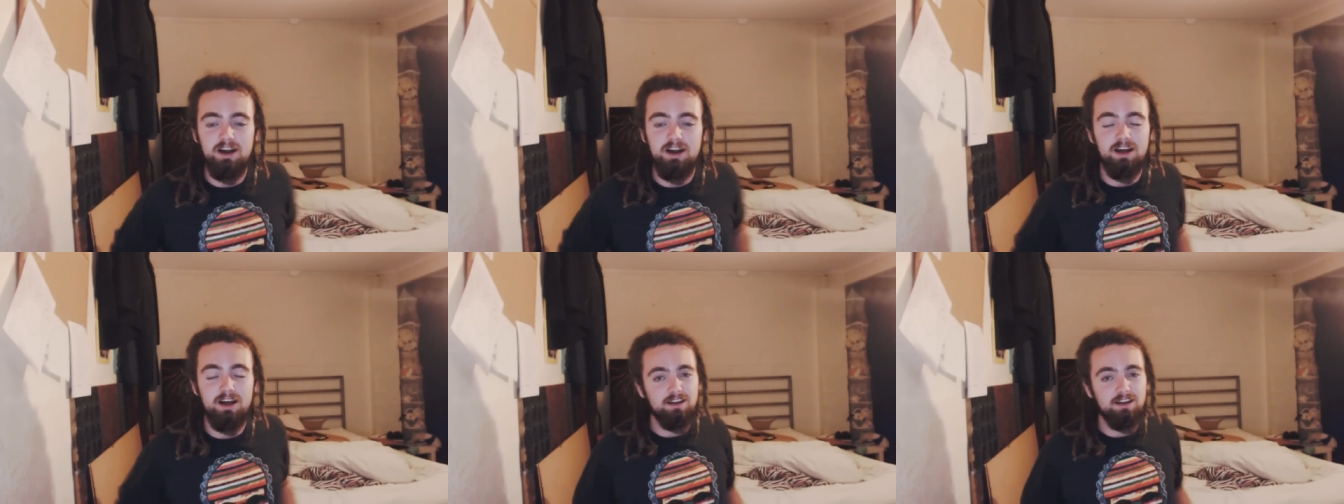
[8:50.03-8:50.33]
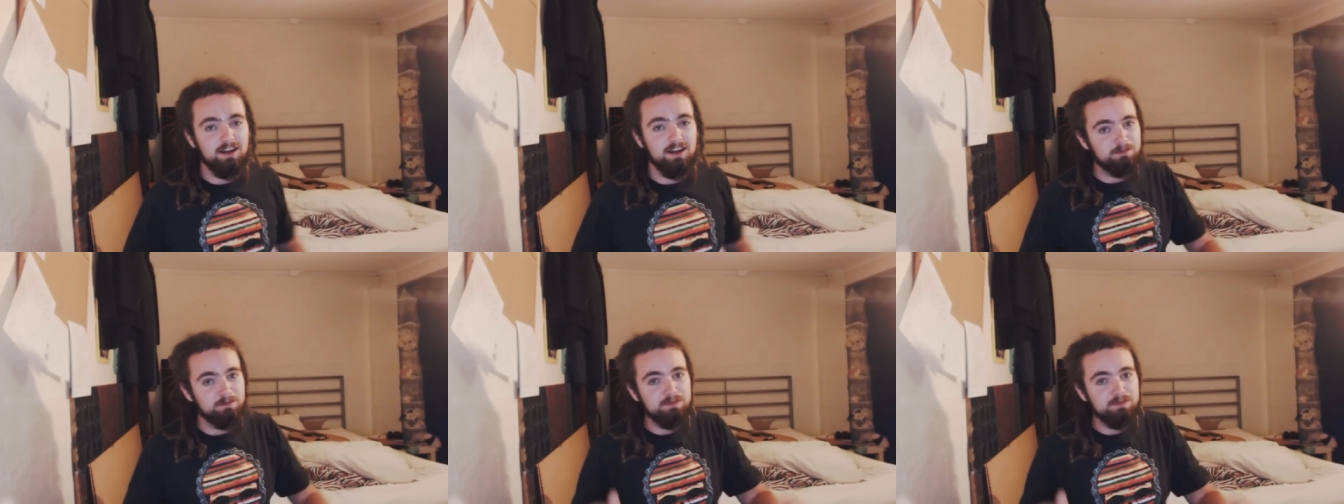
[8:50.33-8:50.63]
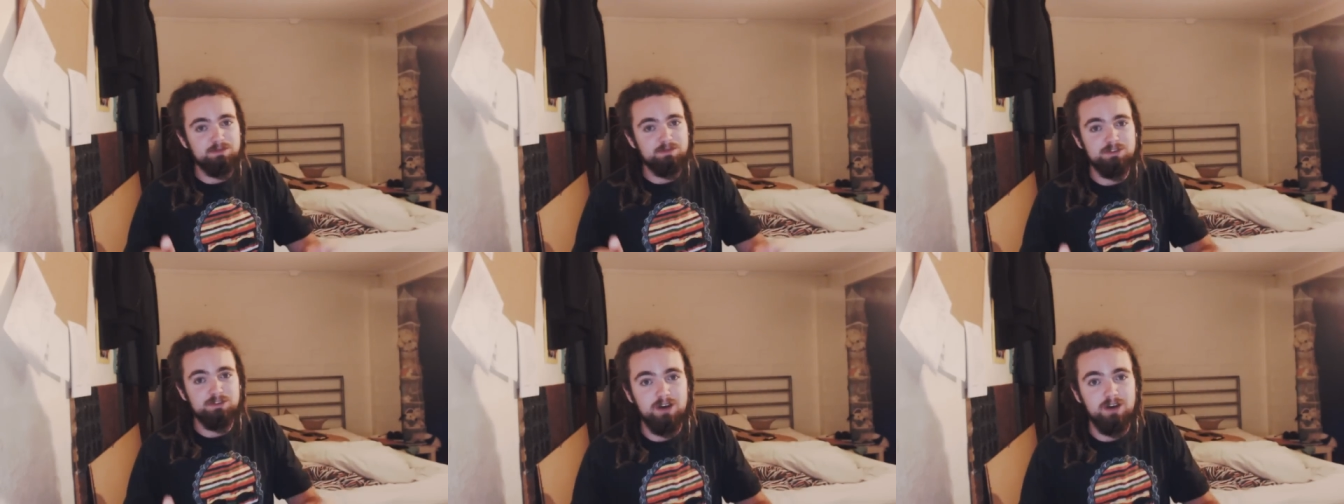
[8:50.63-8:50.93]
Uh, like and
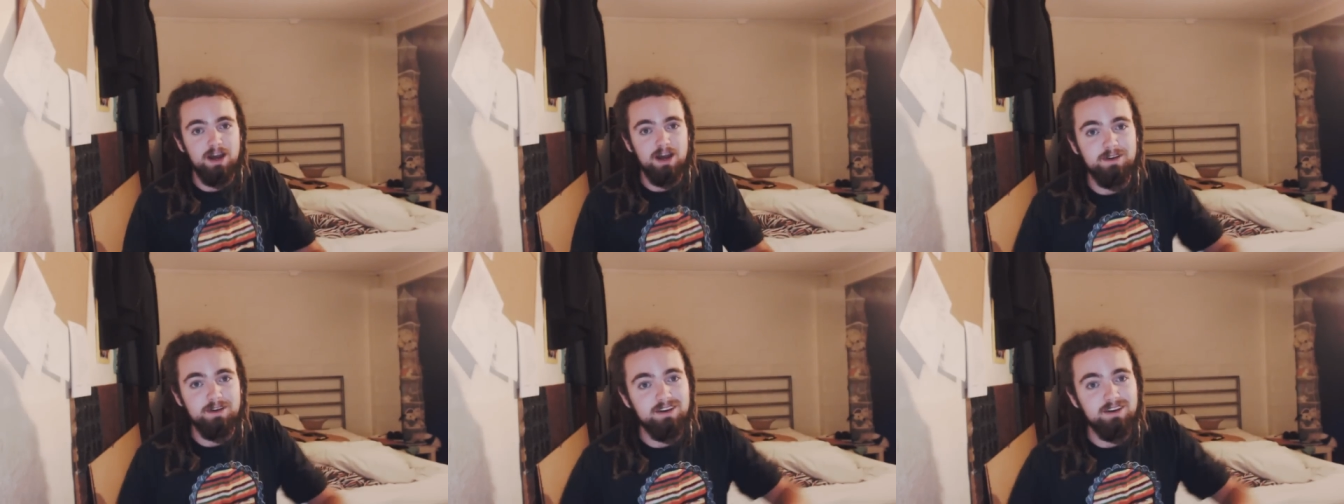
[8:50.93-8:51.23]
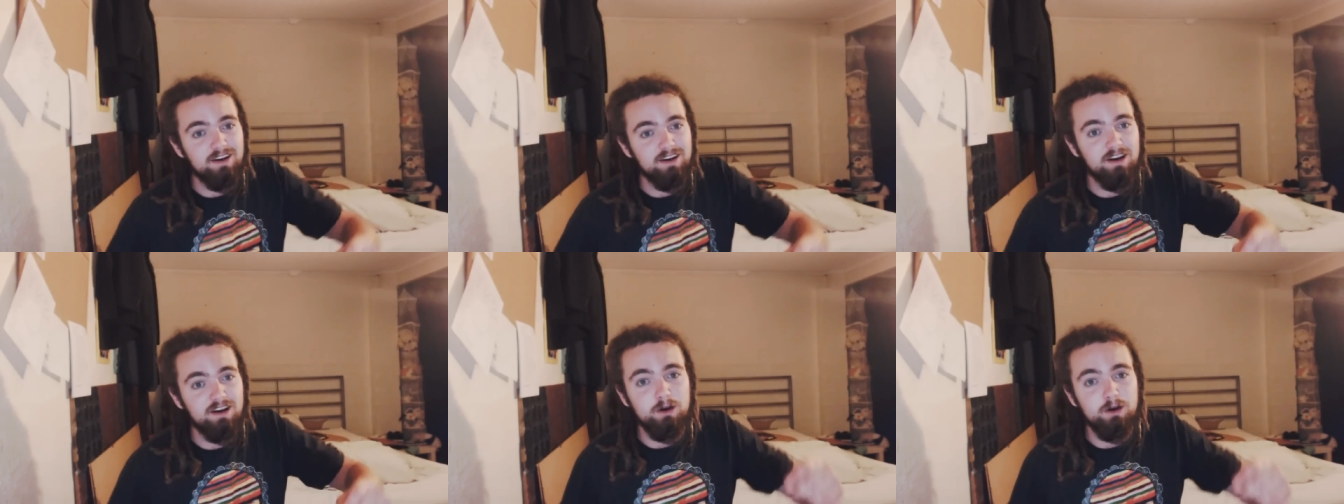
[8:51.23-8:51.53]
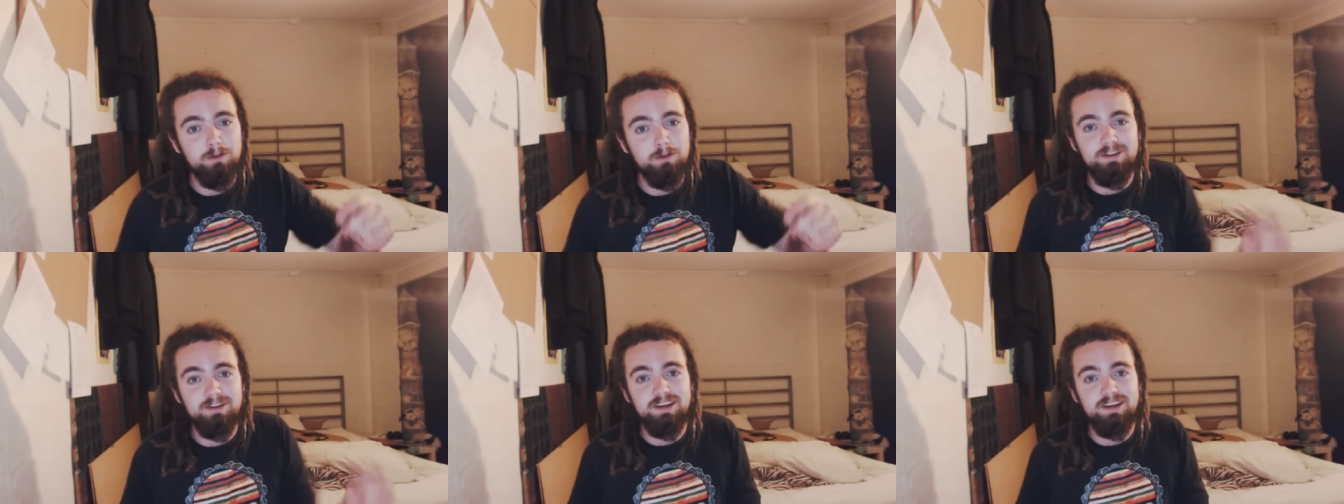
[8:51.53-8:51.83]
subscribe, and uh,
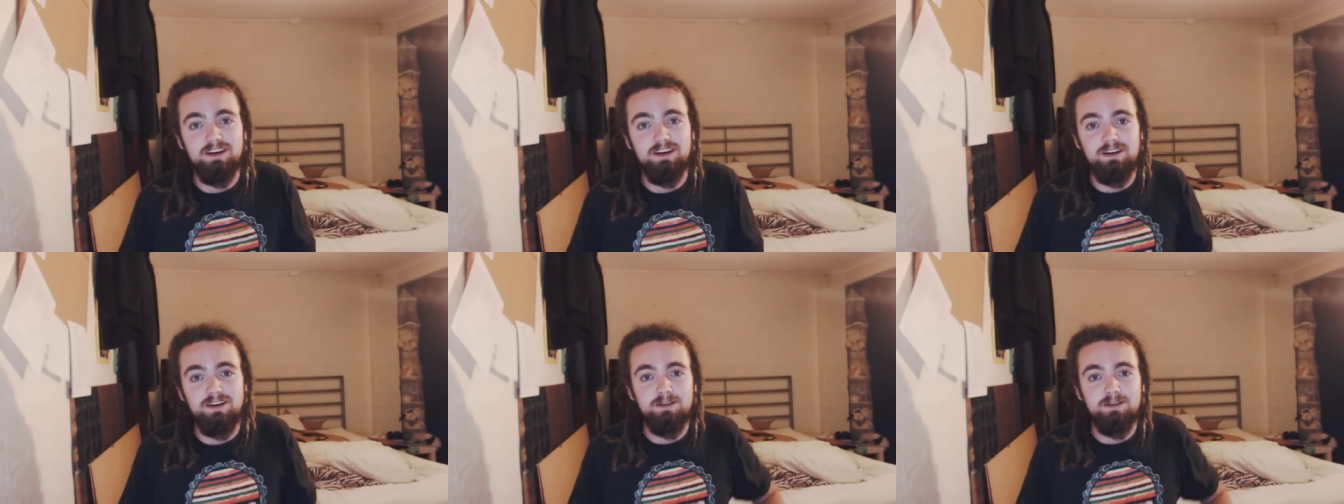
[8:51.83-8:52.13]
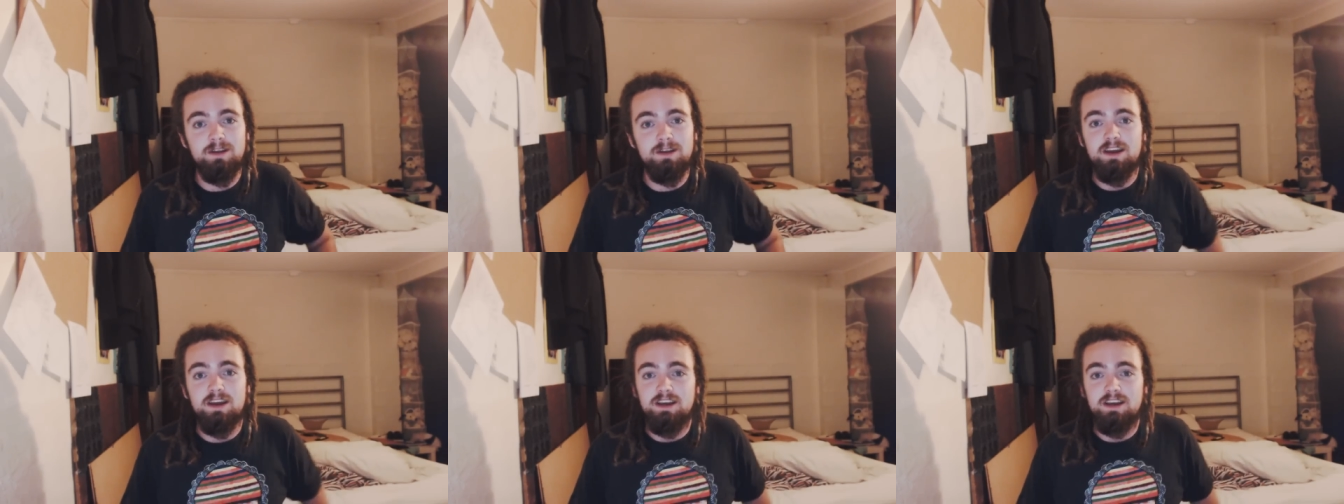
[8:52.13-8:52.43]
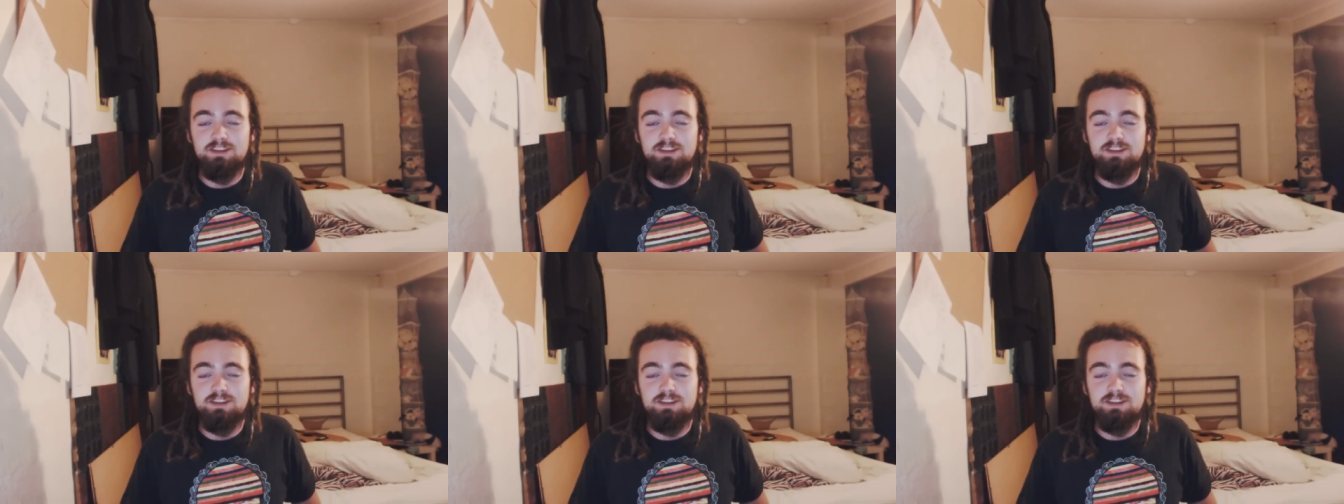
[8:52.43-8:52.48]
hopefully I'll